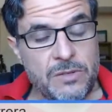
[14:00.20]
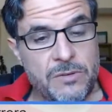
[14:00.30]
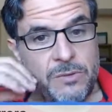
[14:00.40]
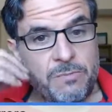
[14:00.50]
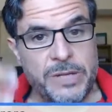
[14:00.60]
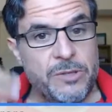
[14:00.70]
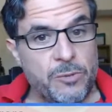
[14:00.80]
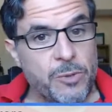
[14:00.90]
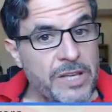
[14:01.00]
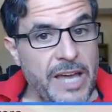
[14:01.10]
But you
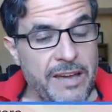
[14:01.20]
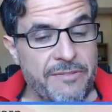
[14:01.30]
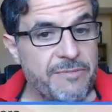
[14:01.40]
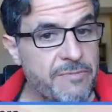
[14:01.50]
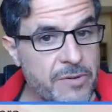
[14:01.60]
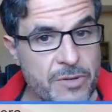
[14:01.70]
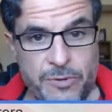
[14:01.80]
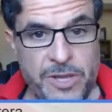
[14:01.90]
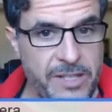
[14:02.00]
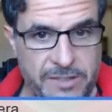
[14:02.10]
will have
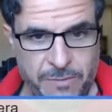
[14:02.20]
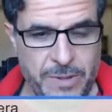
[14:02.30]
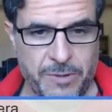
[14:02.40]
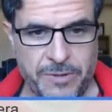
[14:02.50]
creative people in